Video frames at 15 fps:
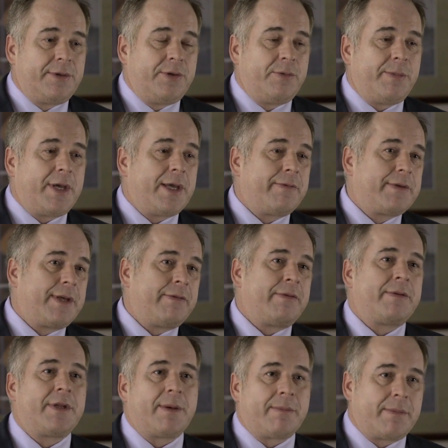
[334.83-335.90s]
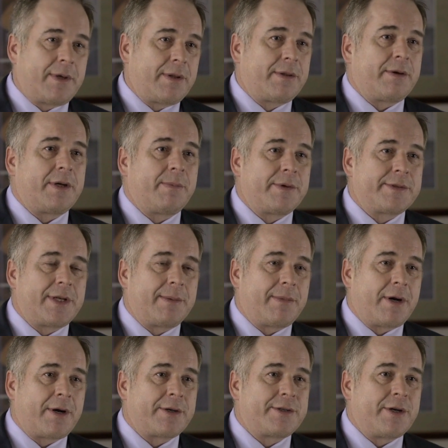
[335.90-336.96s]
You may have given them a 30%
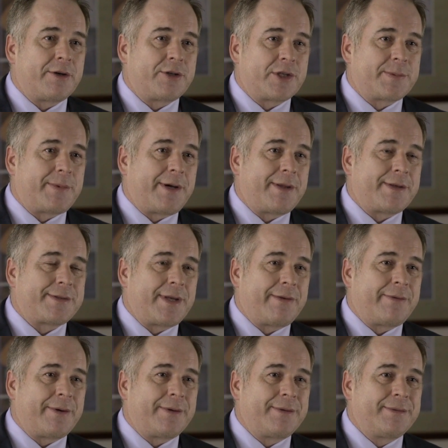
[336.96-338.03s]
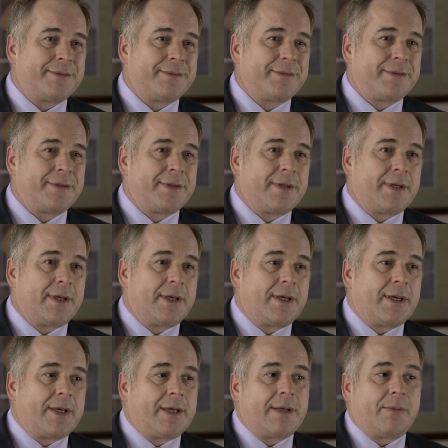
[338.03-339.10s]
market share just by this effort.
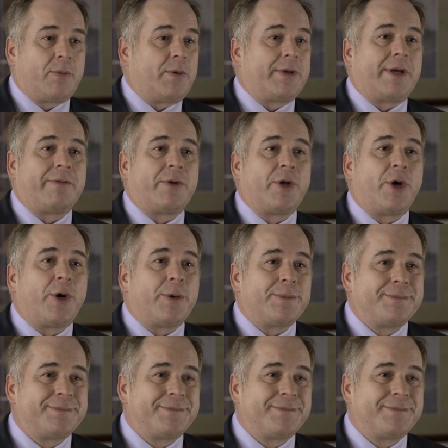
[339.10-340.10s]
We'll never know.